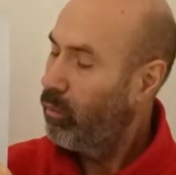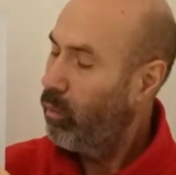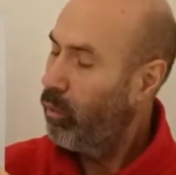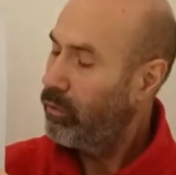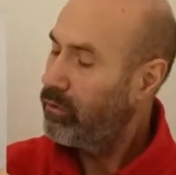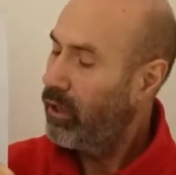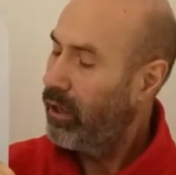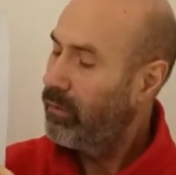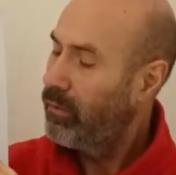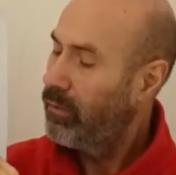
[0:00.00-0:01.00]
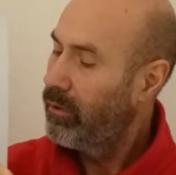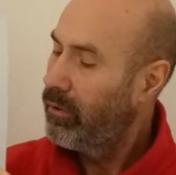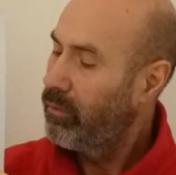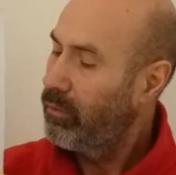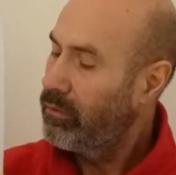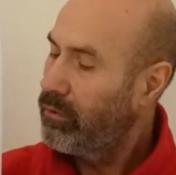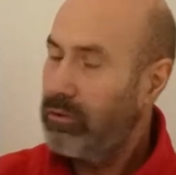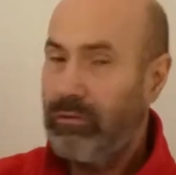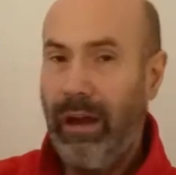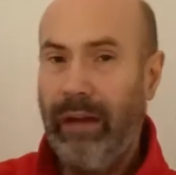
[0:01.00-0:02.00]
Water will
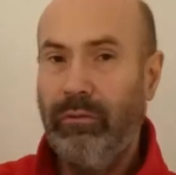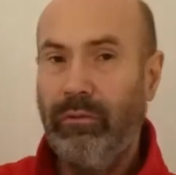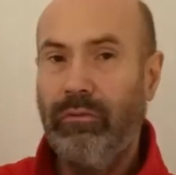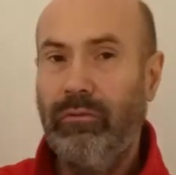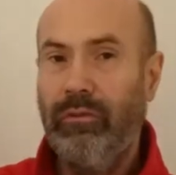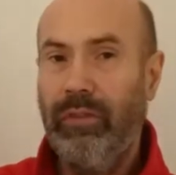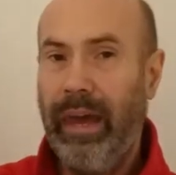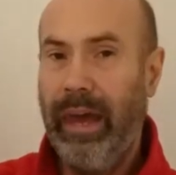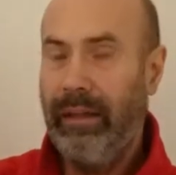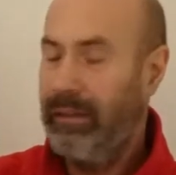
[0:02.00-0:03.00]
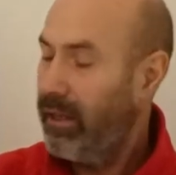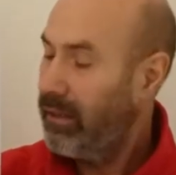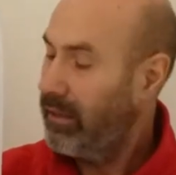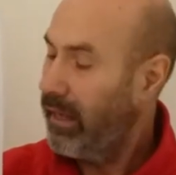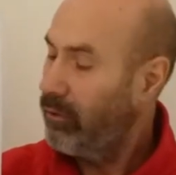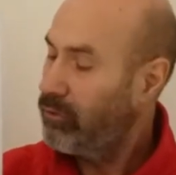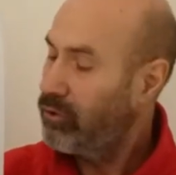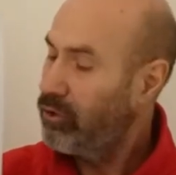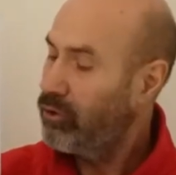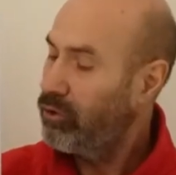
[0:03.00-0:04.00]
just travel through there, nothing else,
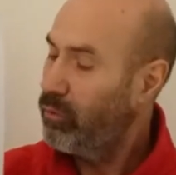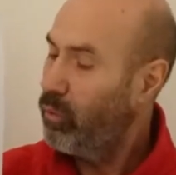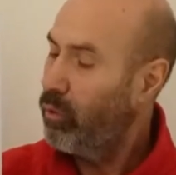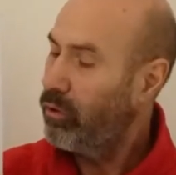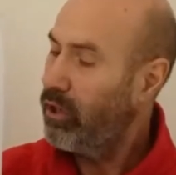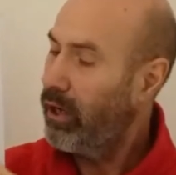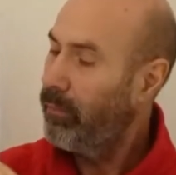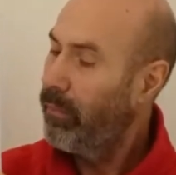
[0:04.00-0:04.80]
just the water.